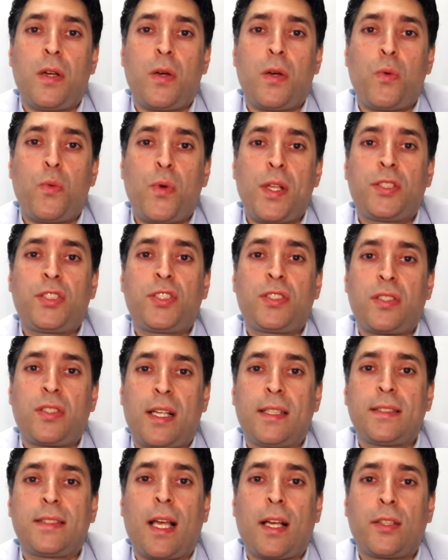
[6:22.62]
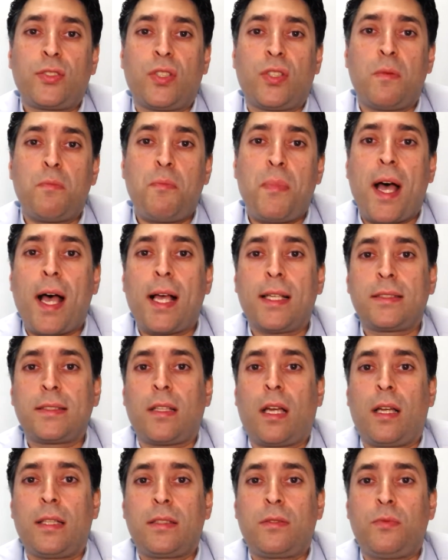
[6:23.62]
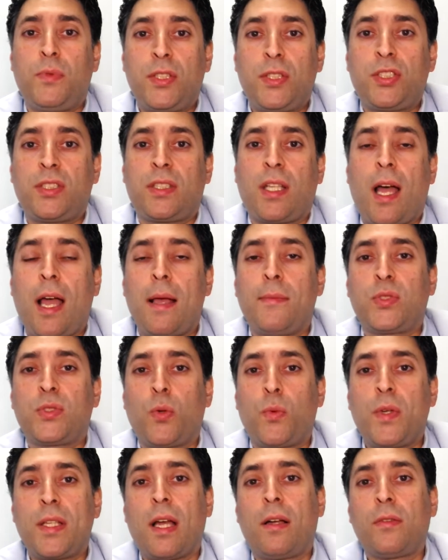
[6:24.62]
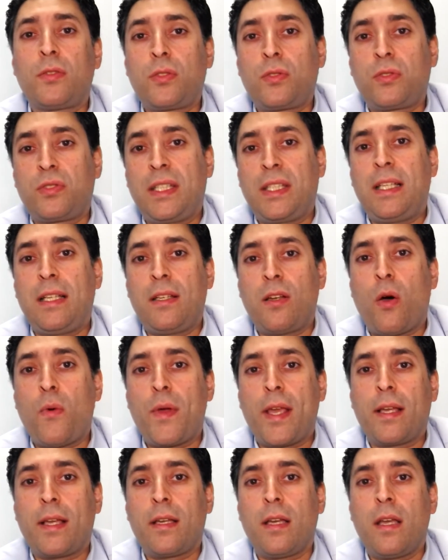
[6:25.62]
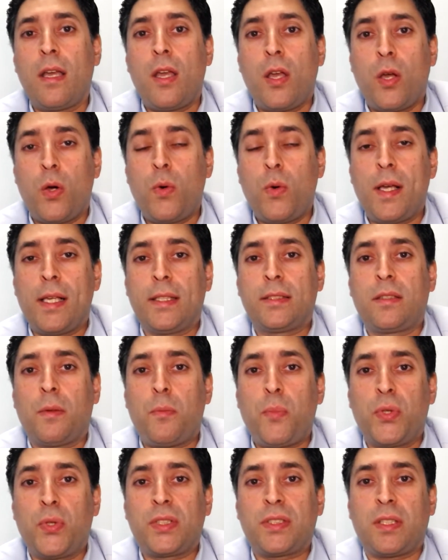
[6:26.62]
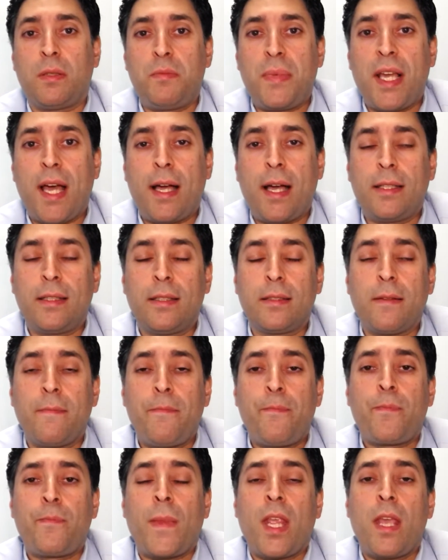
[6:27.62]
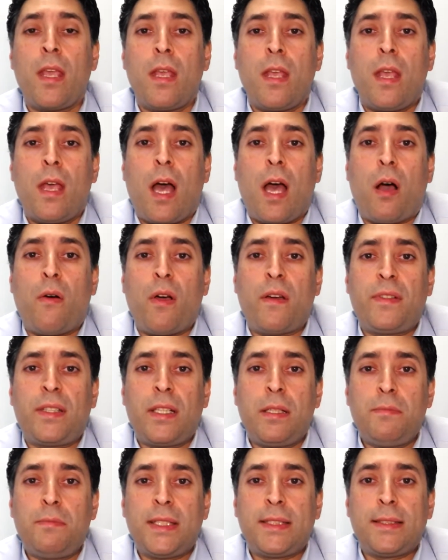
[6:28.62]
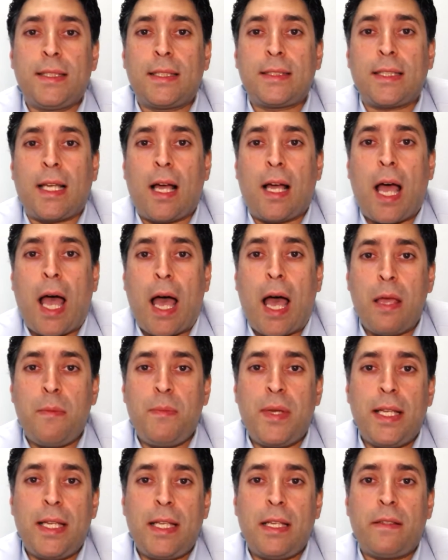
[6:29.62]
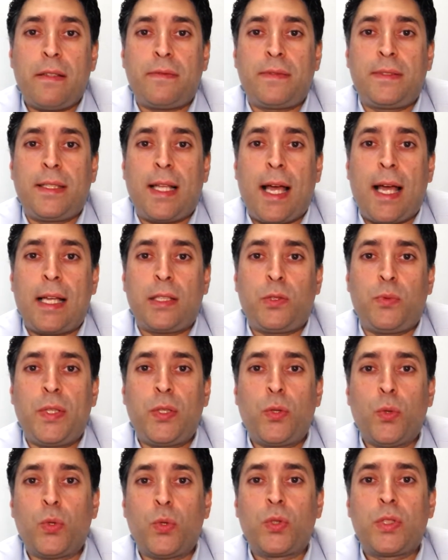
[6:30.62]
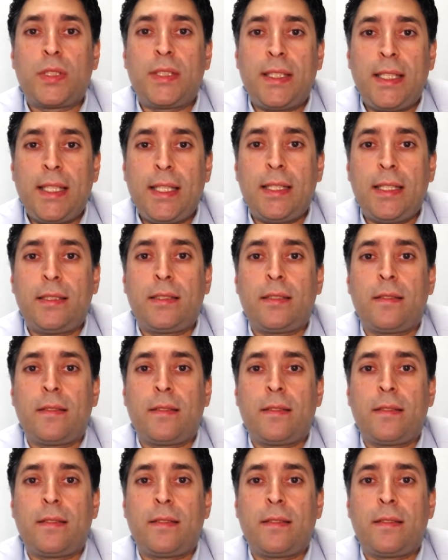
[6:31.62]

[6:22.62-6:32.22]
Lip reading: which transaction passed at which time. So without really knowing who is the person behind it. However, in business, I believe that we don't need